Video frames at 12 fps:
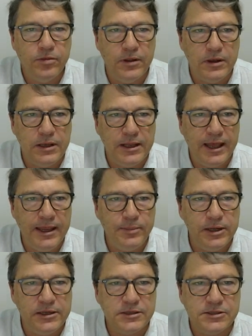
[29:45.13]
the
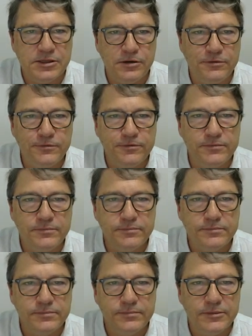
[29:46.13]
label itself,
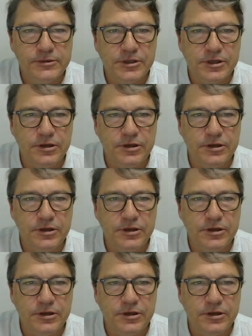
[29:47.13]
so